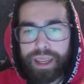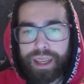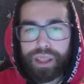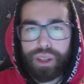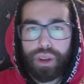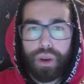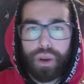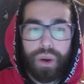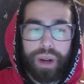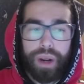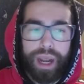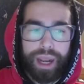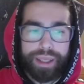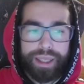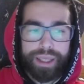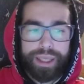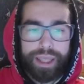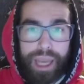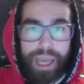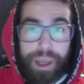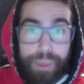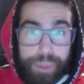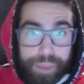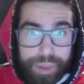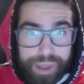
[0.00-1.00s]
you're gonna
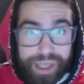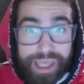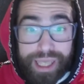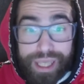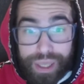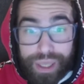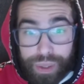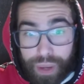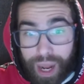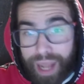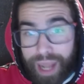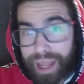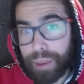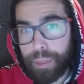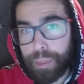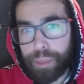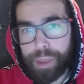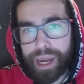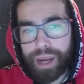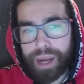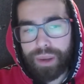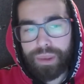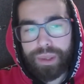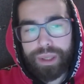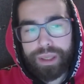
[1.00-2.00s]
step in your inner
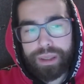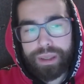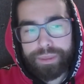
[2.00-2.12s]
power.